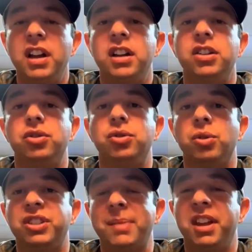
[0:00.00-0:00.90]
So
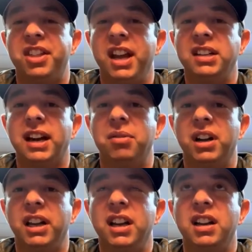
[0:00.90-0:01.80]
some of the things that
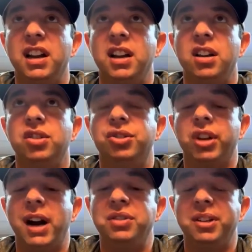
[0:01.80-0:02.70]
really stood
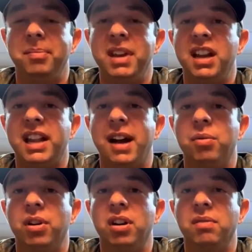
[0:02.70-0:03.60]
out to me that
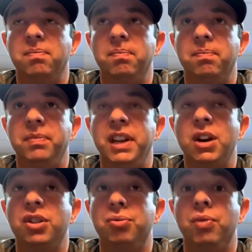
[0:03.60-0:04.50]
were,
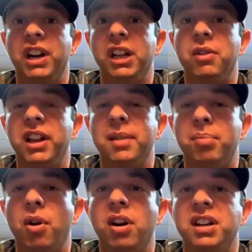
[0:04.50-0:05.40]
just really, really
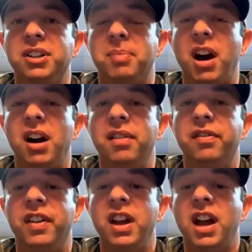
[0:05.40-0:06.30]
important as part of
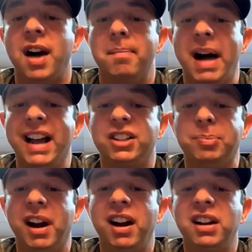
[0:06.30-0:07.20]
my
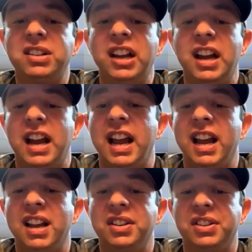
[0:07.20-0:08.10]
experience
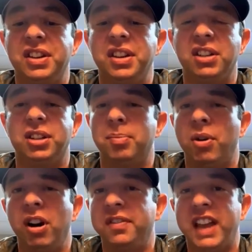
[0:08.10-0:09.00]
is the
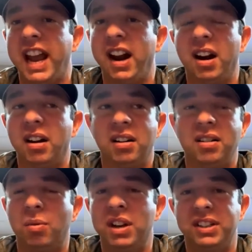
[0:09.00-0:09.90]
supportive care
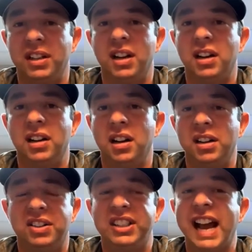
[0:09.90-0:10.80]
was
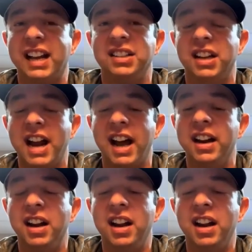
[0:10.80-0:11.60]
second to none.